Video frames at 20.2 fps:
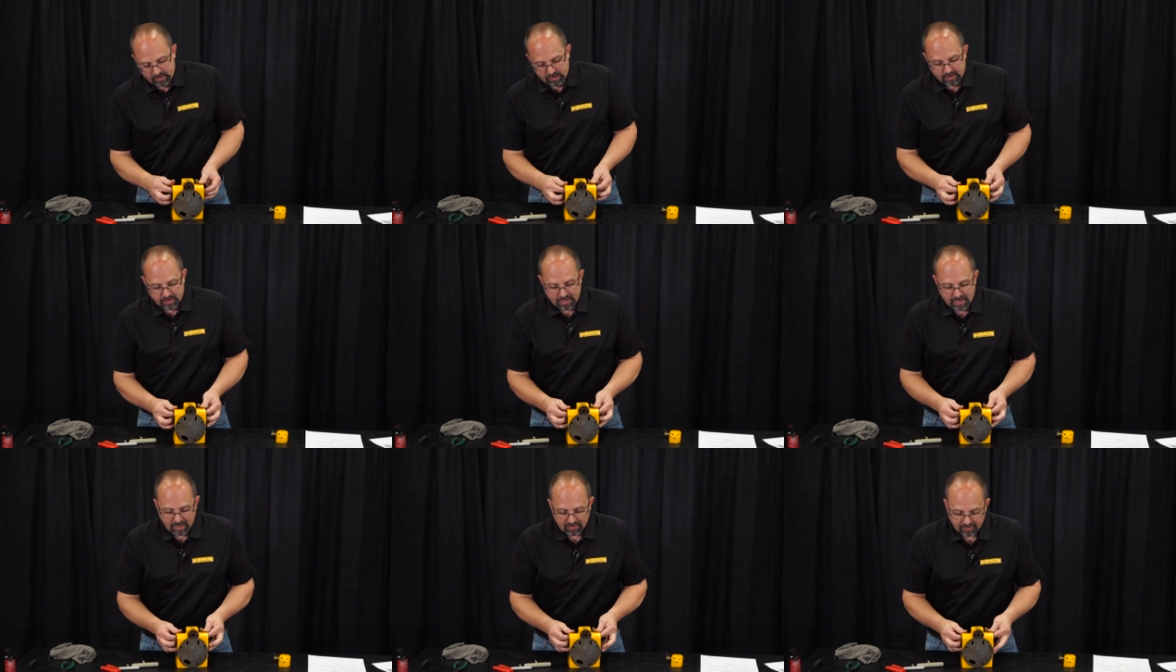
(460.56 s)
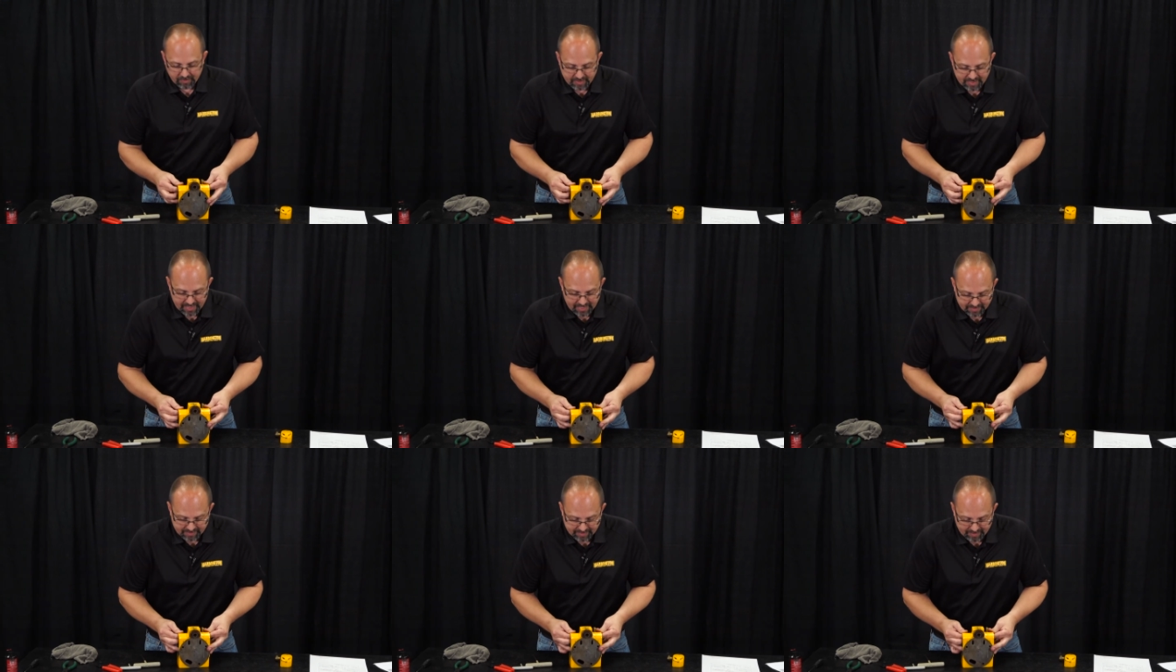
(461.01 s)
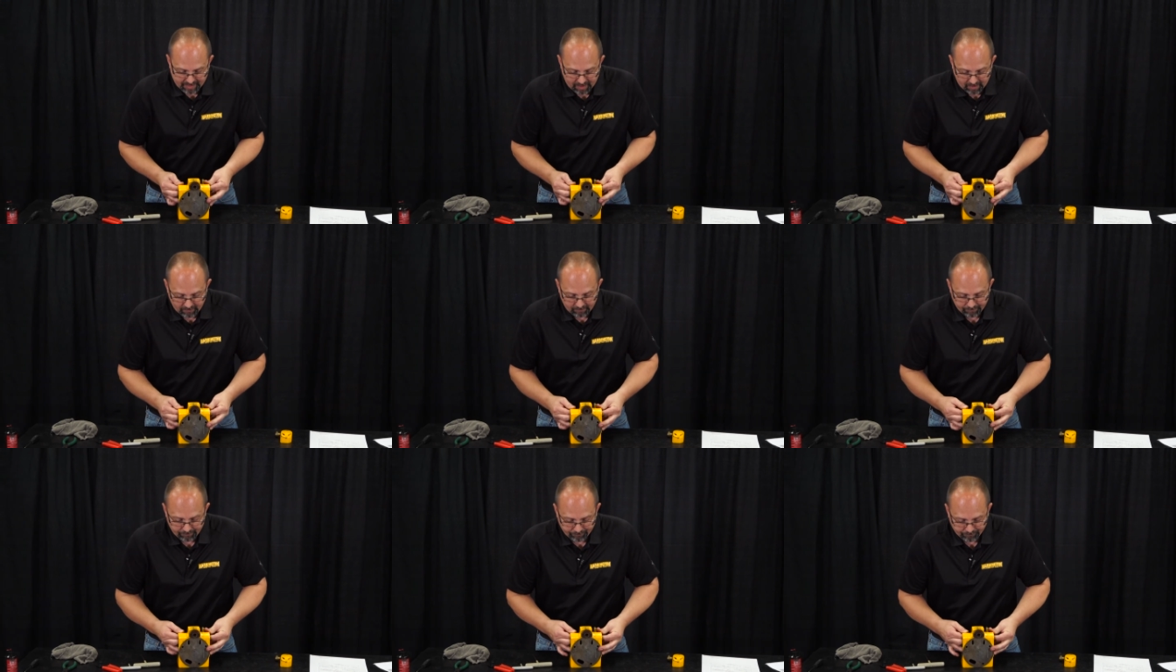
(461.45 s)
Now that that's
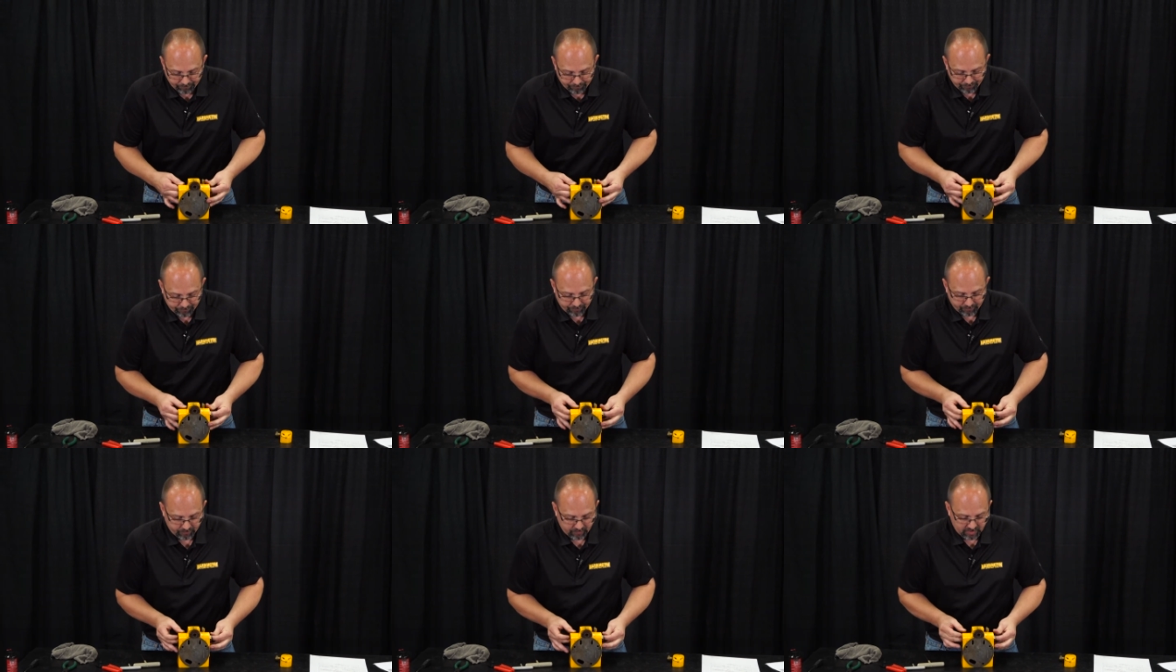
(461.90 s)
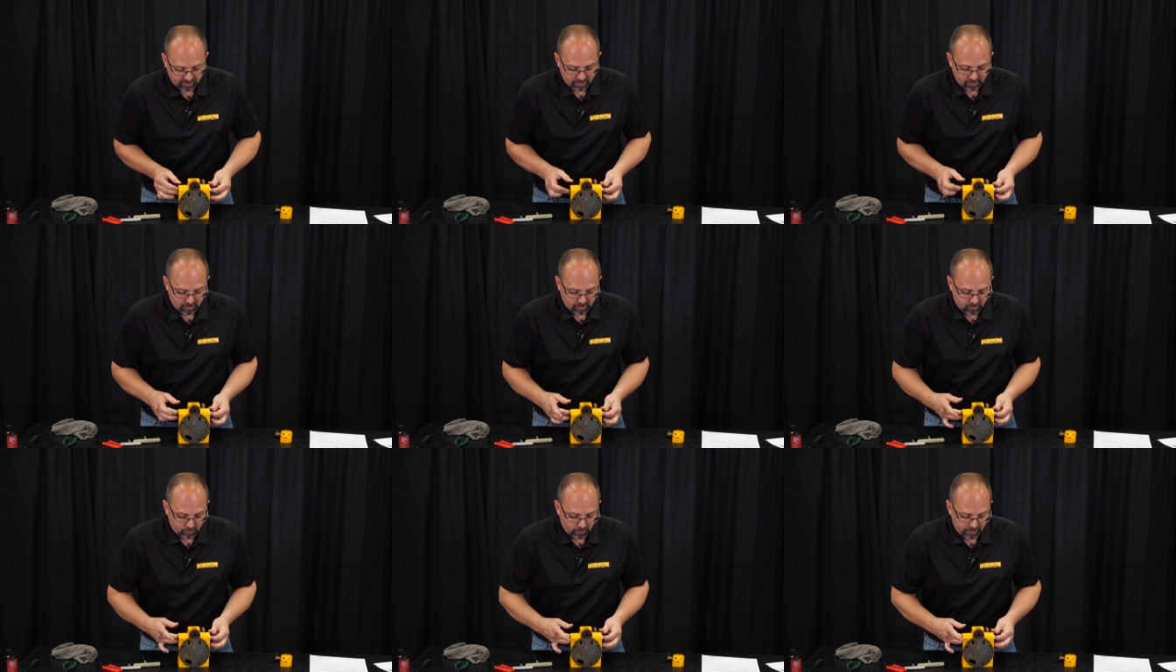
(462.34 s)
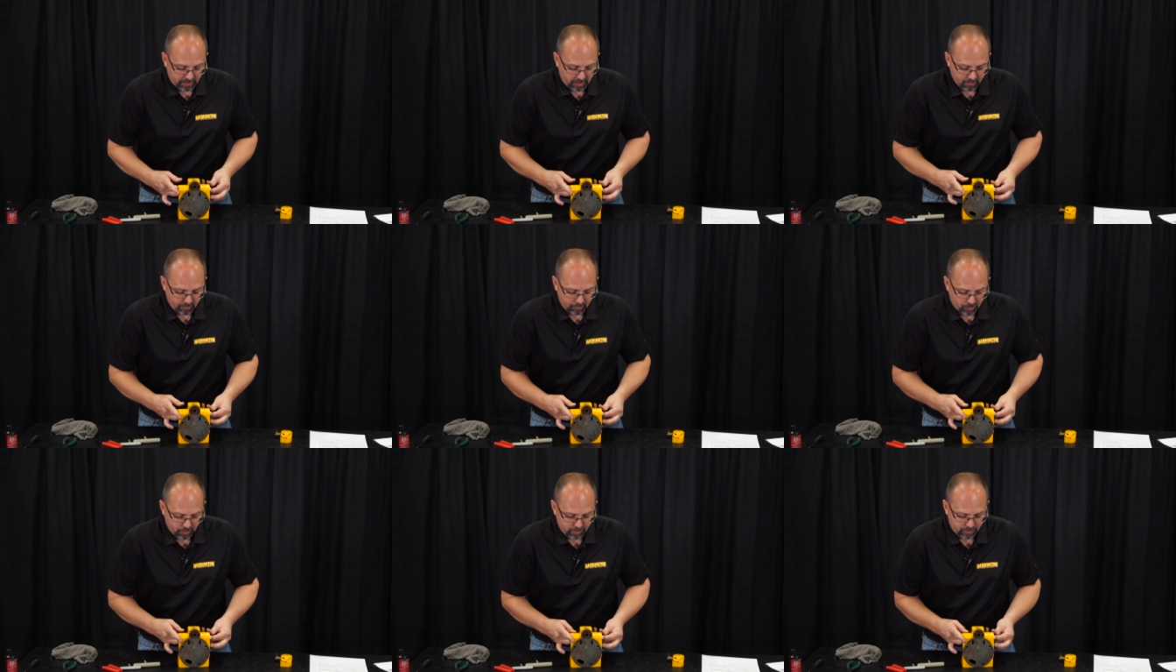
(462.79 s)
out, we
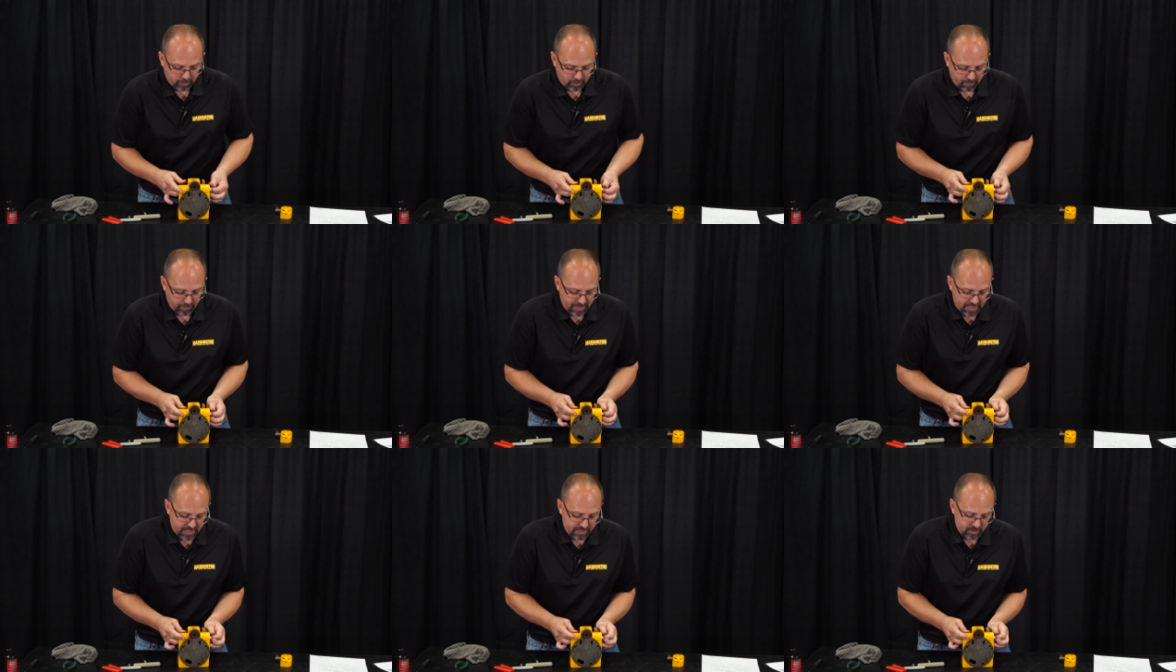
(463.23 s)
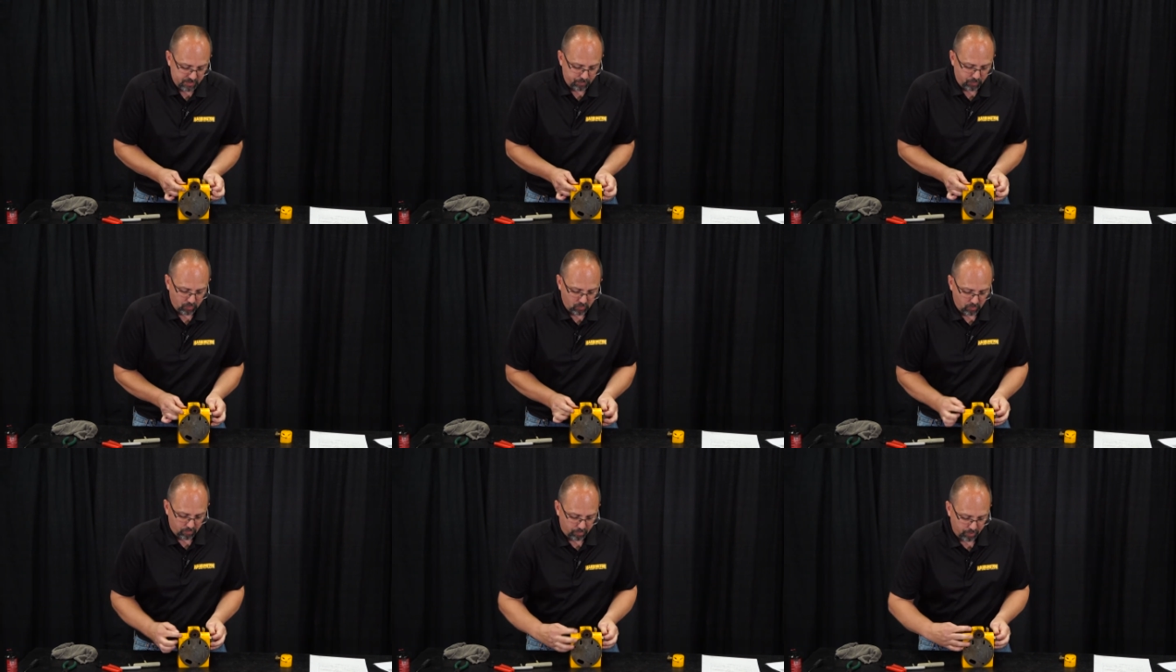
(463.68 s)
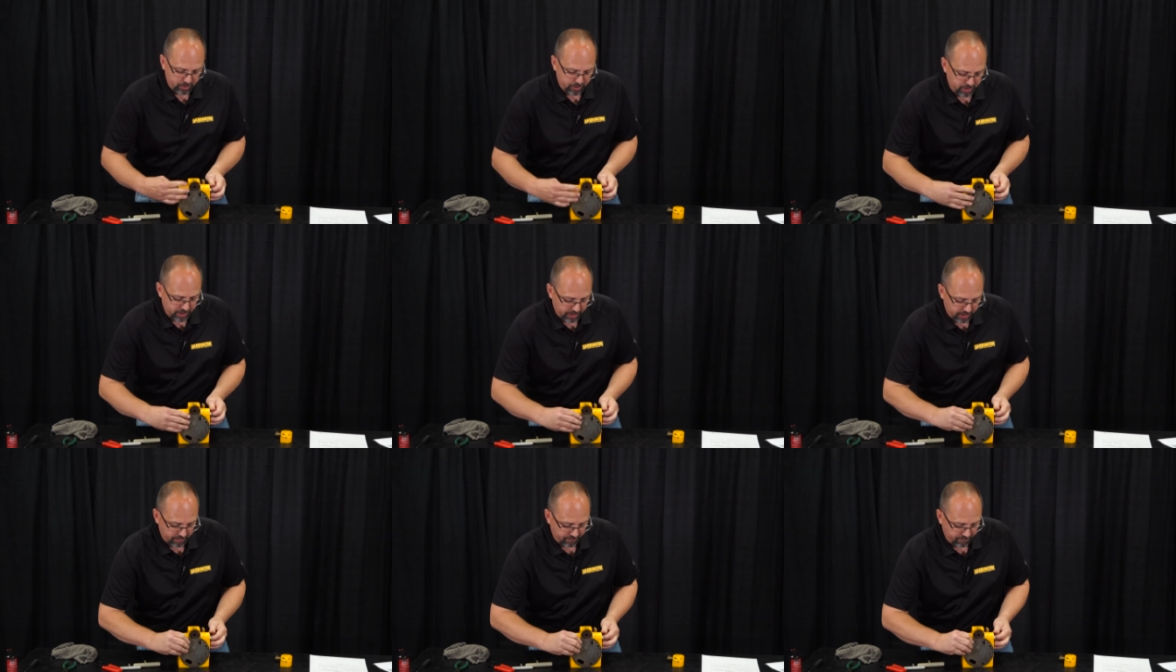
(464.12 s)
can push our main spool
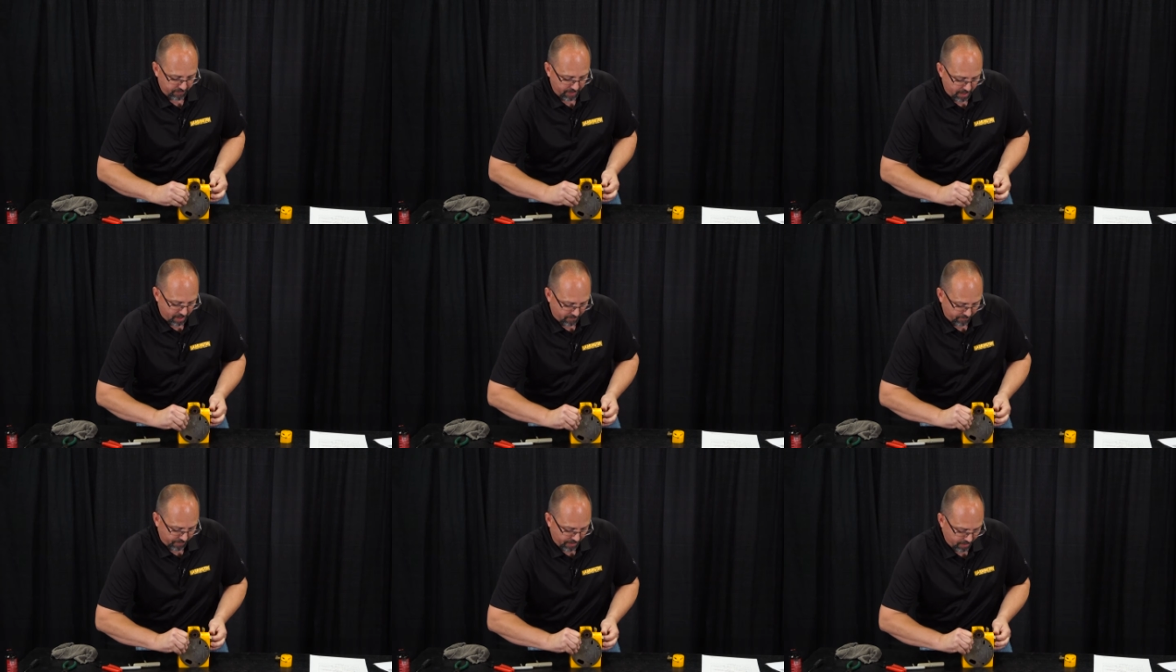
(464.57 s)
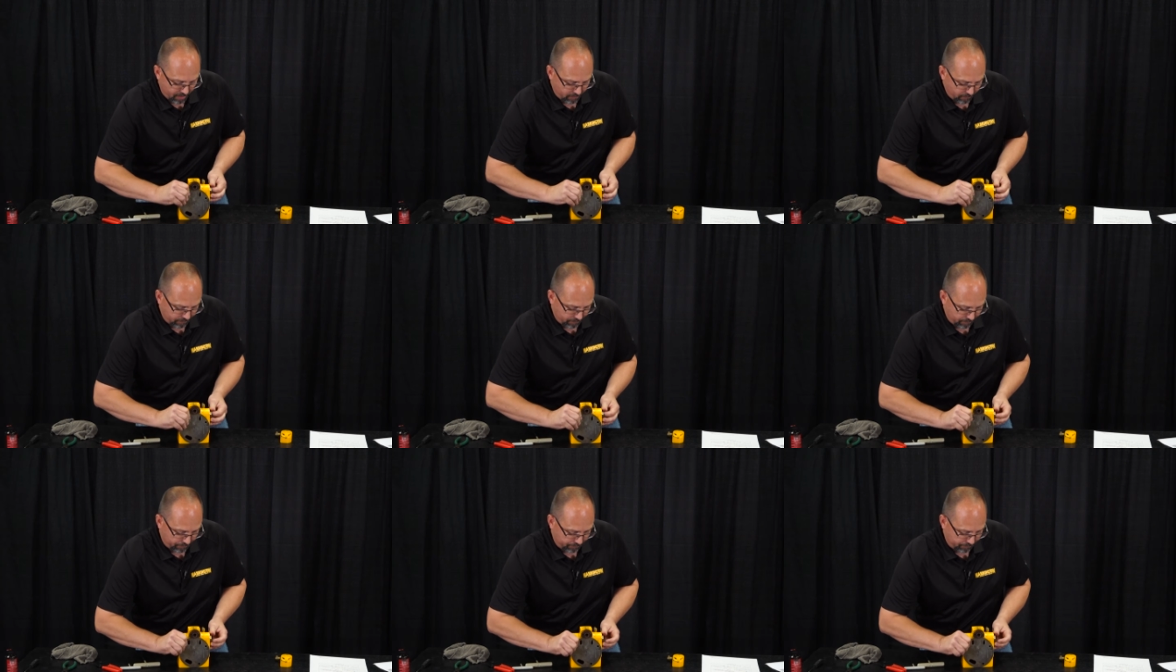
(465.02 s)
bushing and valve out.